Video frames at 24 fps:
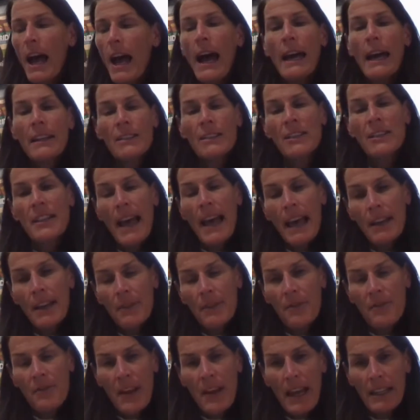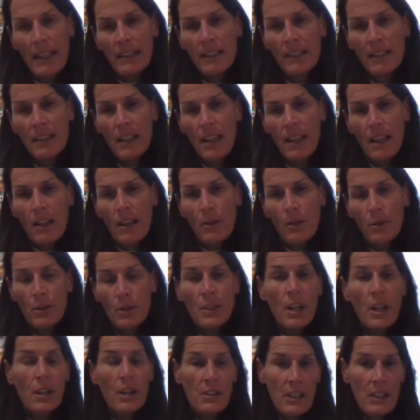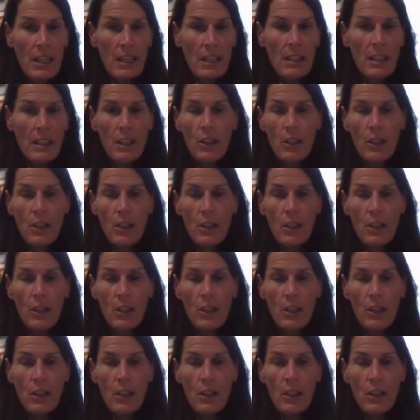how does that affect, or does it,